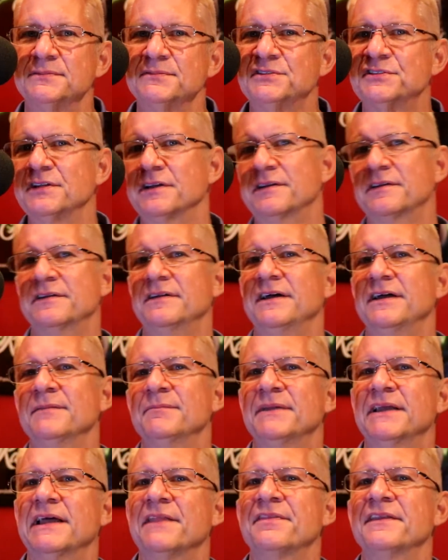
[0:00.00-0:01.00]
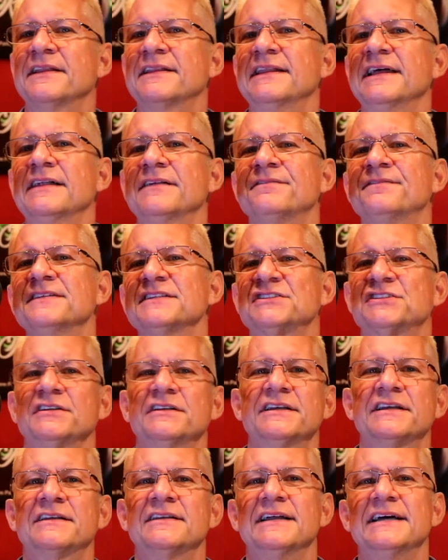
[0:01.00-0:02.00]
Sugar on Me. I think that
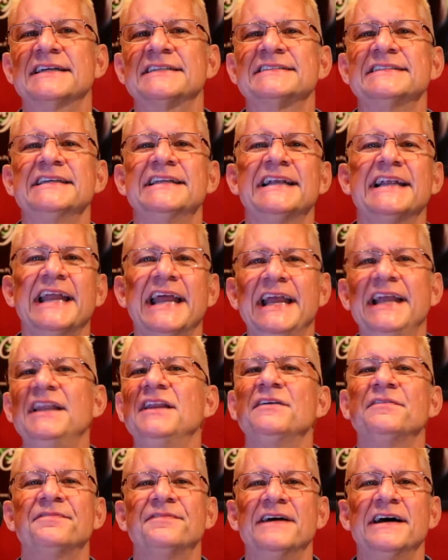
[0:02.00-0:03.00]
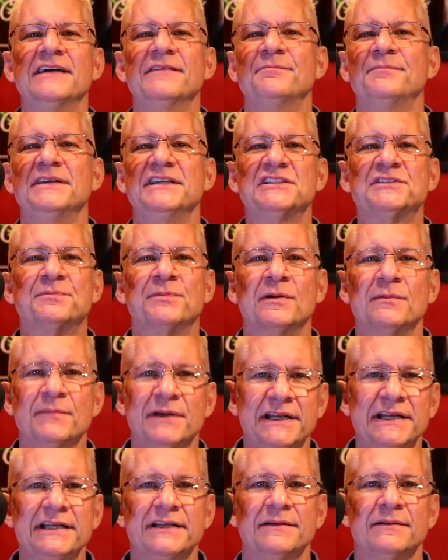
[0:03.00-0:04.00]
officially clocks in at 85 beats per
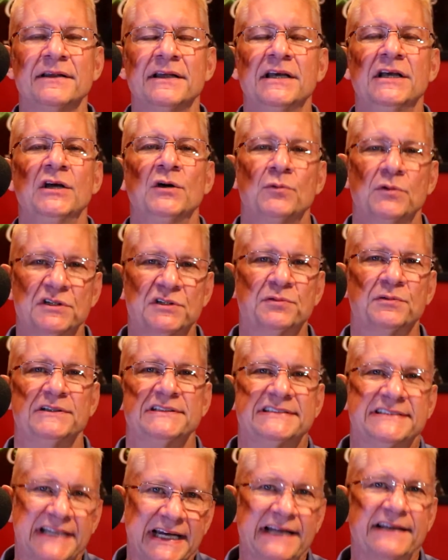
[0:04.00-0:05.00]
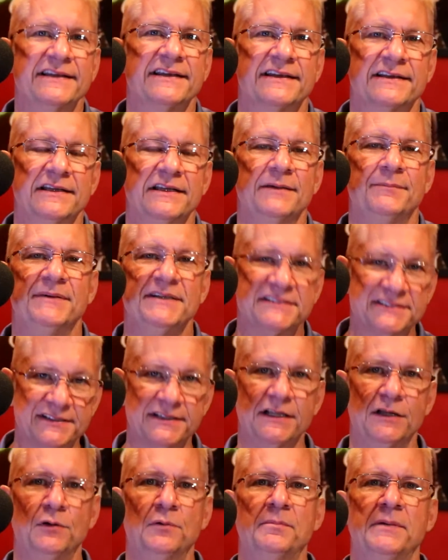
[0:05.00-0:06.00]
minute, which would technically be
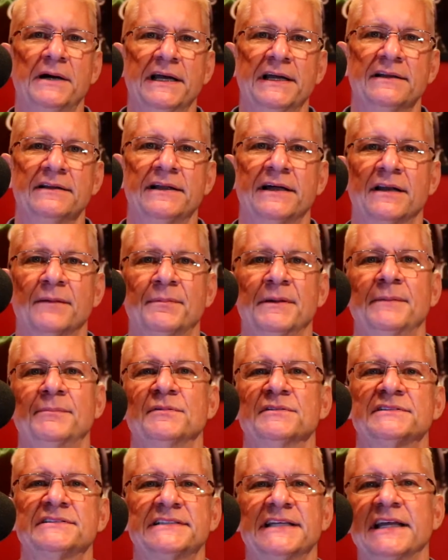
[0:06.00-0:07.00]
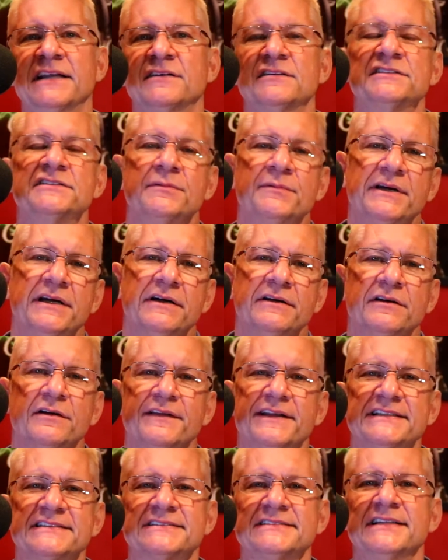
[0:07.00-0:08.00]
slow by a lot of people's standards, and we all know
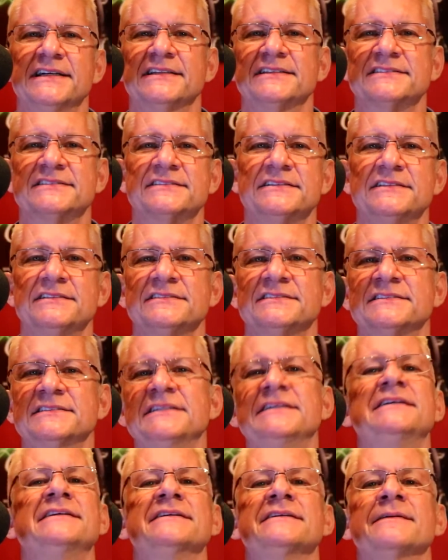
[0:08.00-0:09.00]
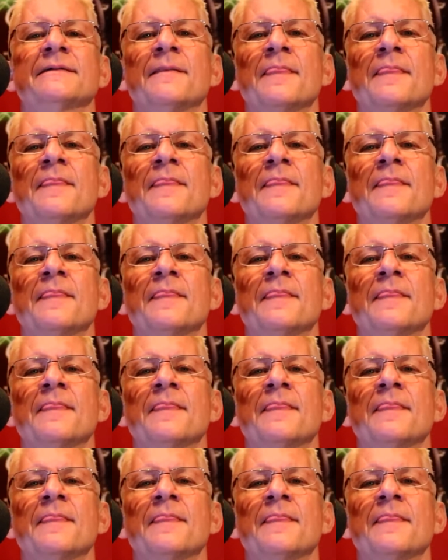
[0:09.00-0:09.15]
that's not a slow song.